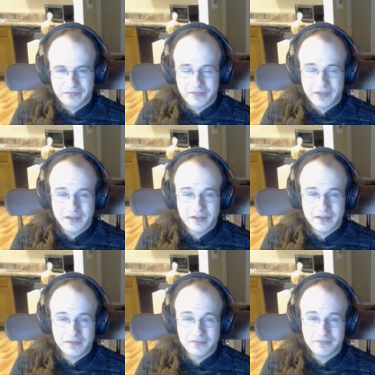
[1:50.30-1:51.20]

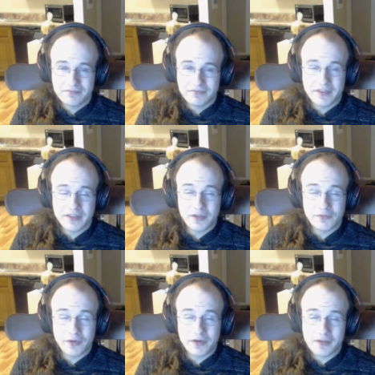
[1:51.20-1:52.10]
Then get off
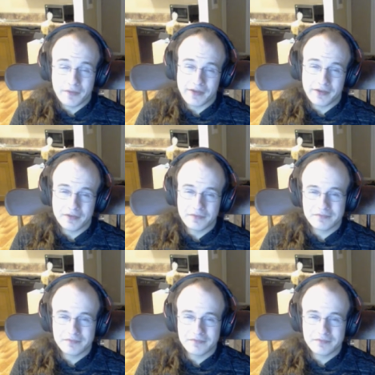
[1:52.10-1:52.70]
work, come back here,